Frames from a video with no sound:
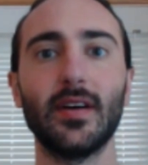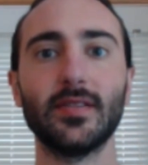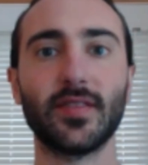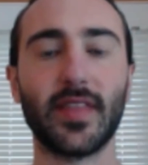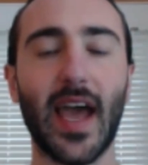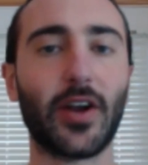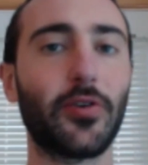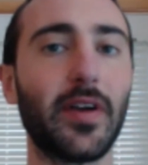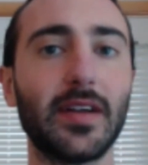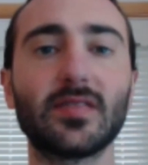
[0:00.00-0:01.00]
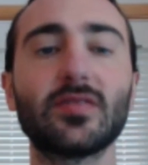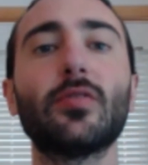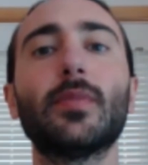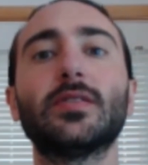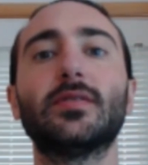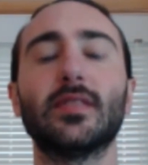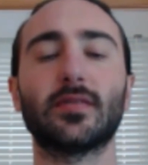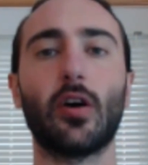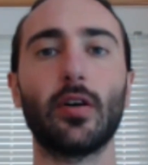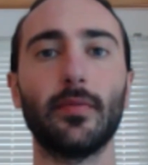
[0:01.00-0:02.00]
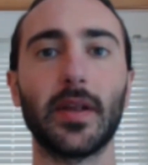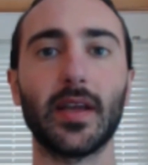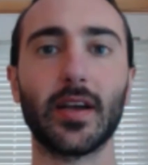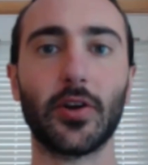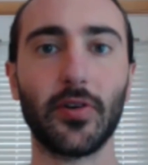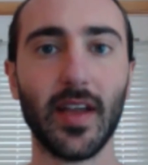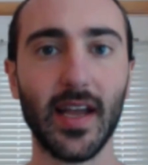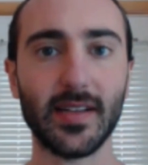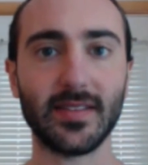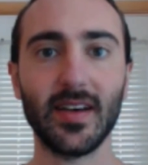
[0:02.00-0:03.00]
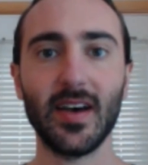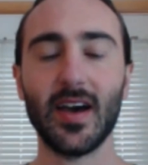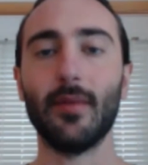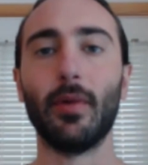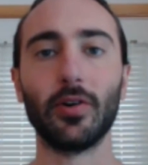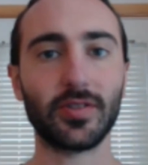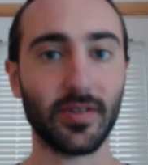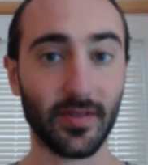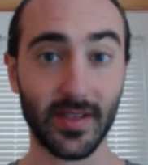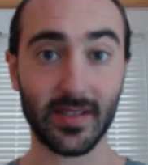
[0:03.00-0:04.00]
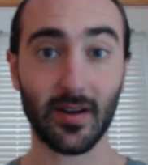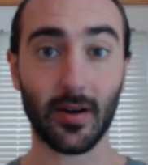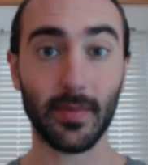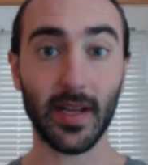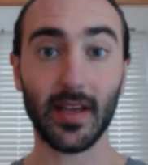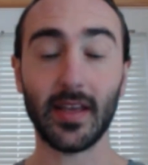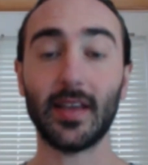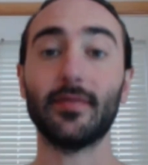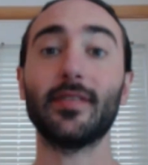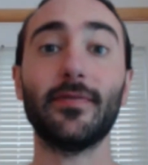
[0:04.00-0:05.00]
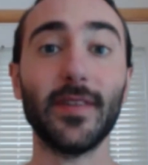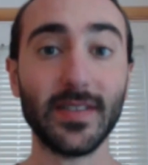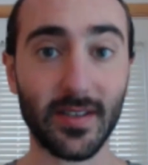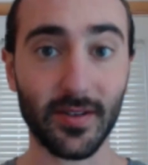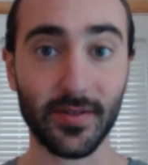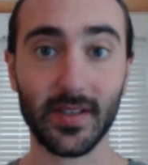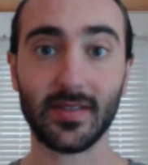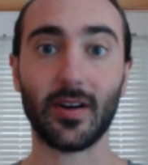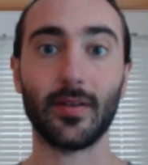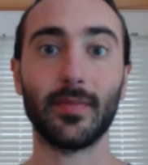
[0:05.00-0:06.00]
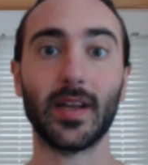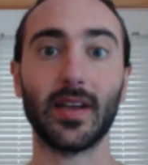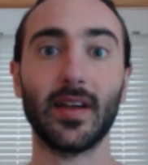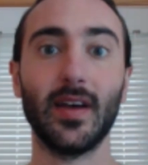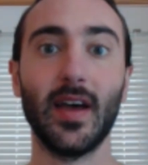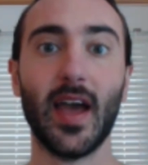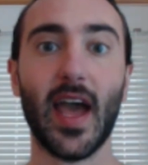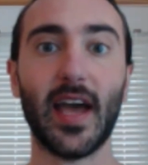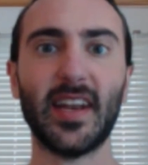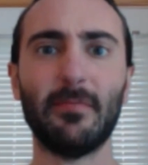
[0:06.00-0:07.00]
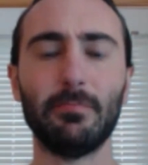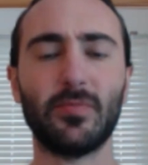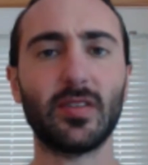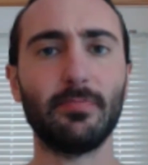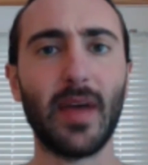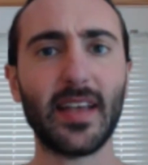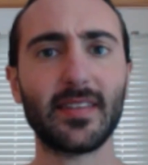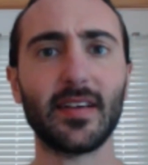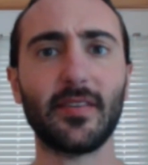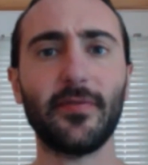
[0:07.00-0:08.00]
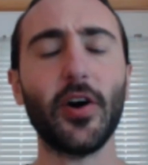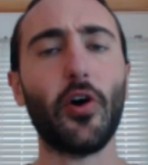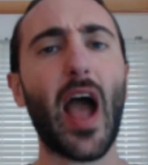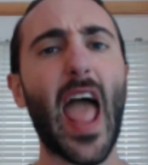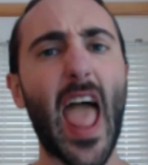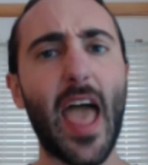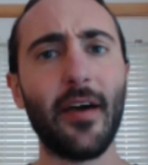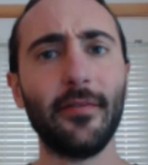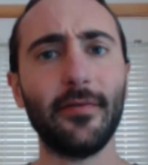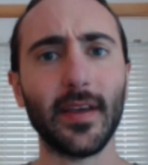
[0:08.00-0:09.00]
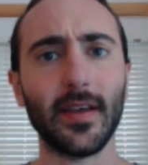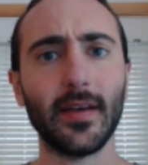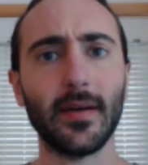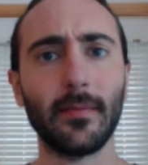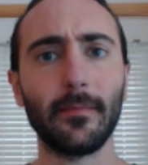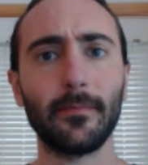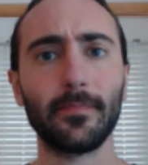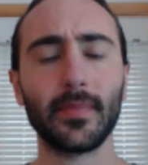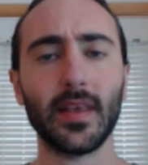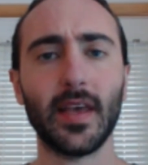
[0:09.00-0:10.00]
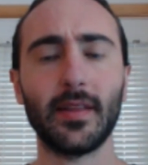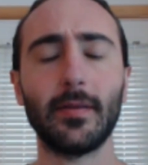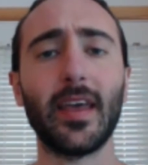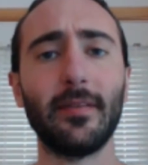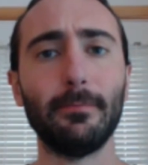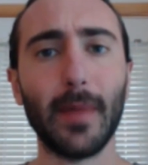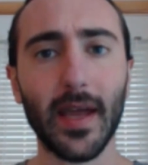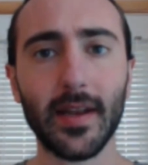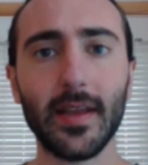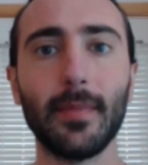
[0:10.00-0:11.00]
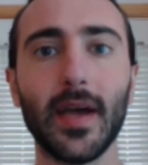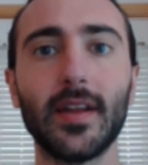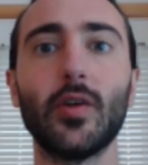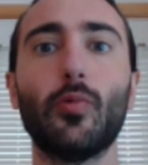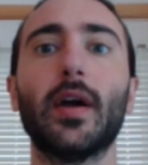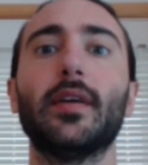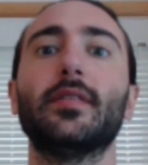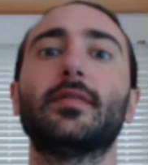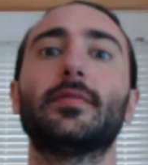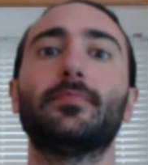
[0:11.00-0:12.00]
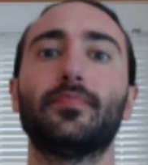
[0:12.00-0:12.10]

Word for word: So that creates so much disharmony. It creates emotional disharmony, even physical disharmony. And it just makes us feel heavy in, in many, many ways.